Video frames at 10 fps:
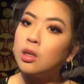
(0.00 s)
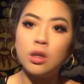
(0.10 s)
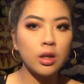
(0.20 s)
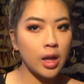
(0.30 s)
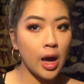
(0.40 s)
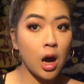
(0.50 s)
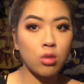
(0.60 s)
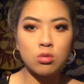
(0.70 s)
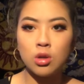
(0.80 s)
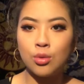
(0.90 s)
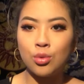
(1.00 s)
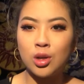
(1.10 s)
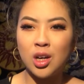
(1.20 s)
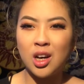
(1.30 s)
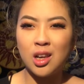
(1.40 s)
Now do I want
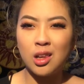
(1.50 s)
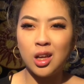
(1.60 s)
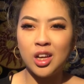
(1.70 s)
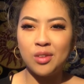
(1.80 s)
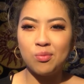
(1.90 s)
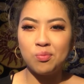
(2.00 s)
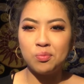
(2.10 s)
to highlight?